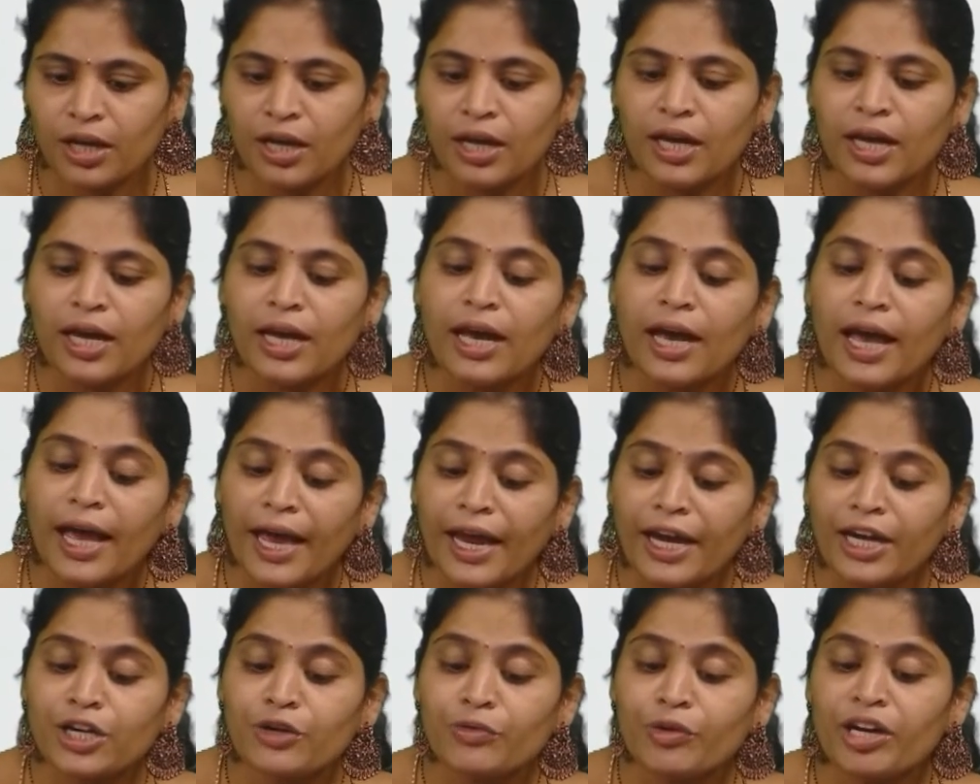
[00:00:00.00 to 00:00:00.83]
And
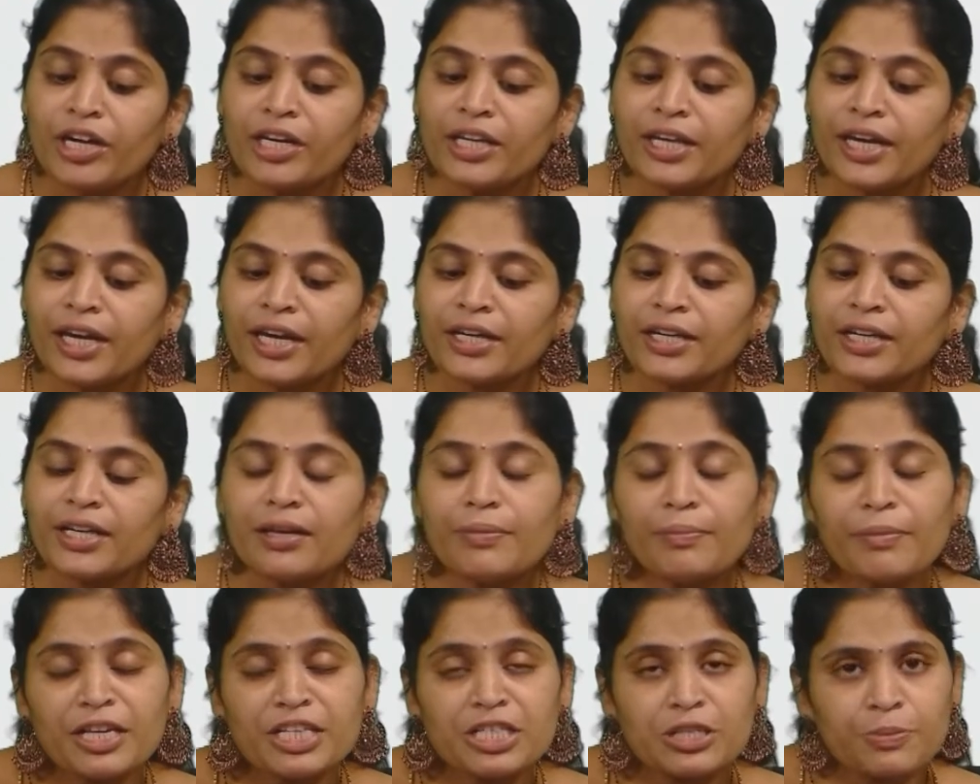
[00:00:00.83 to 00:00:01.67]
28
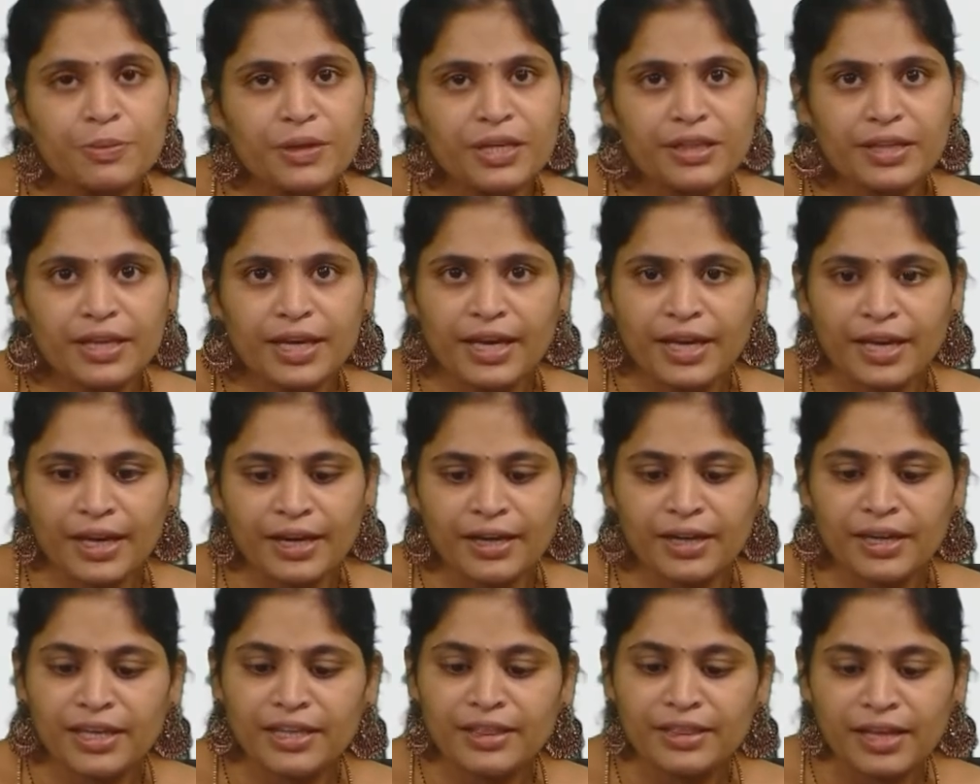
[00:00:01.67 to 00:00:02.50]
must be there
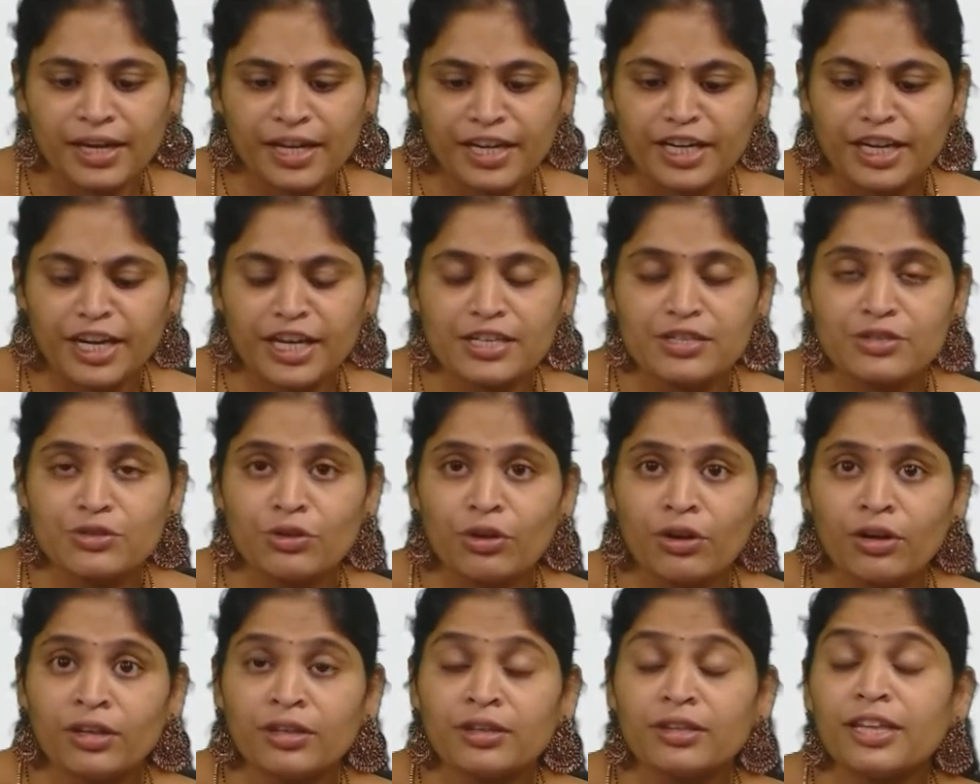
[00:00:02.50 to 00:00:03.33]
in the index node.
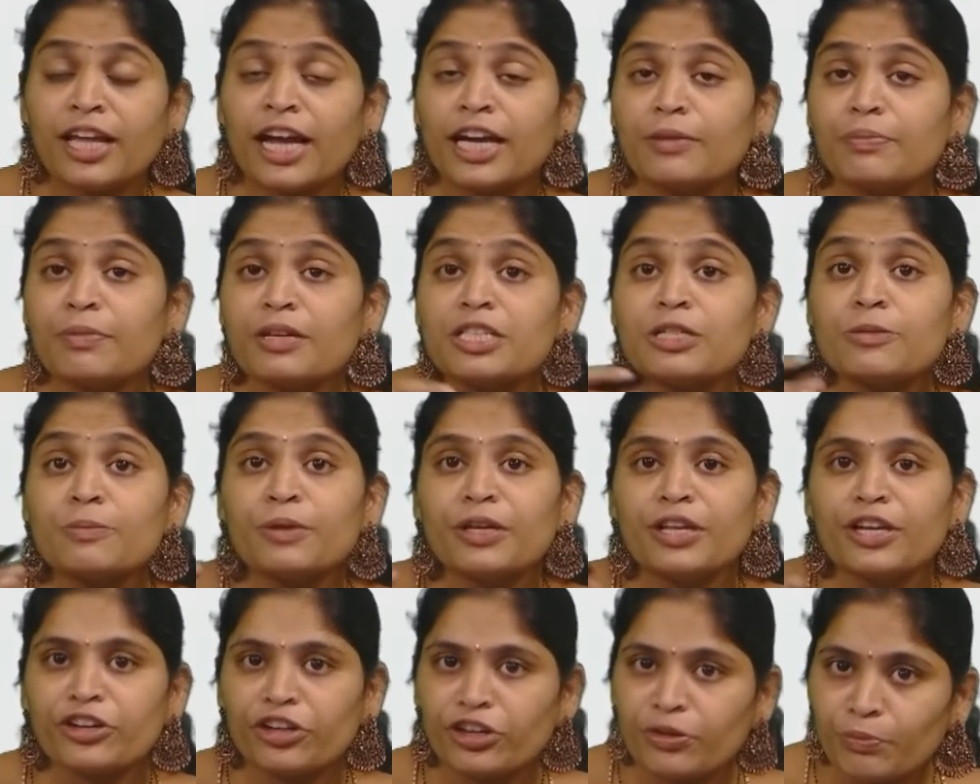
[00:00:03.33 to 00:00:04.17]
That must be
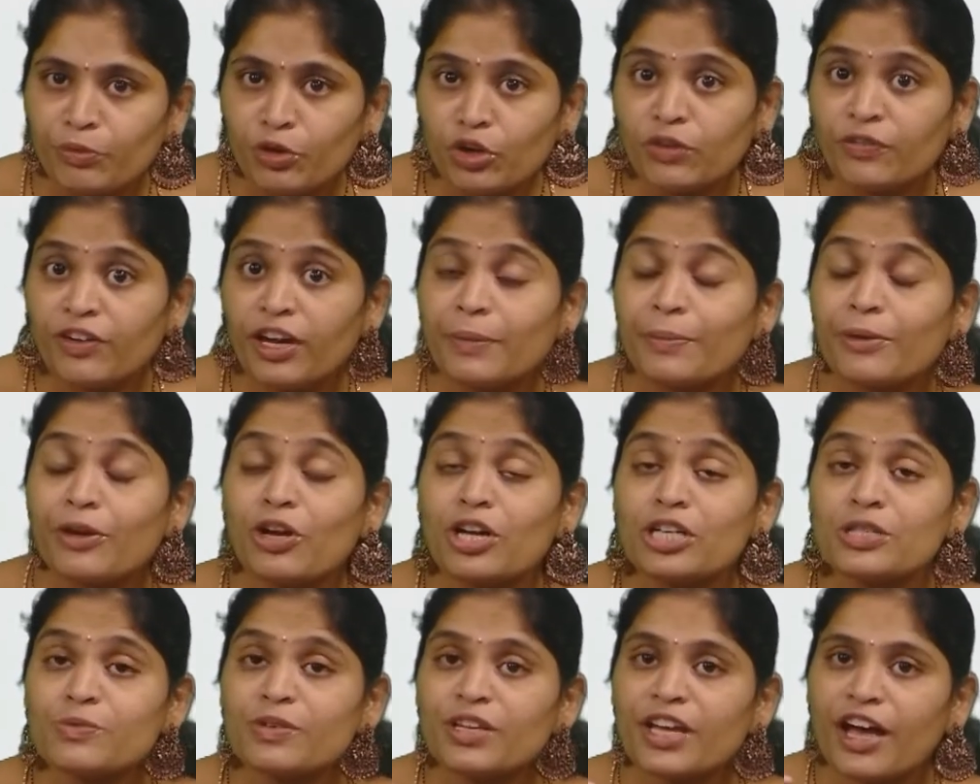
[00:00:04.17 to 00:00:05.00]
removed. Why? Because
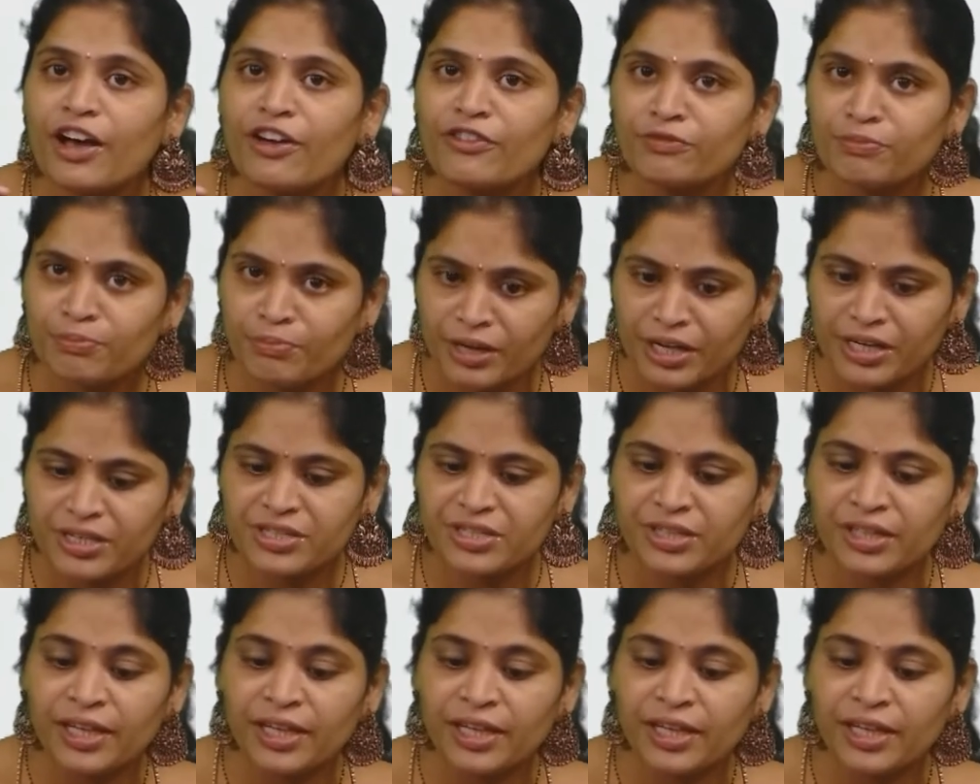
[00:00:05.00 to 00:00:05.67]
we have merged.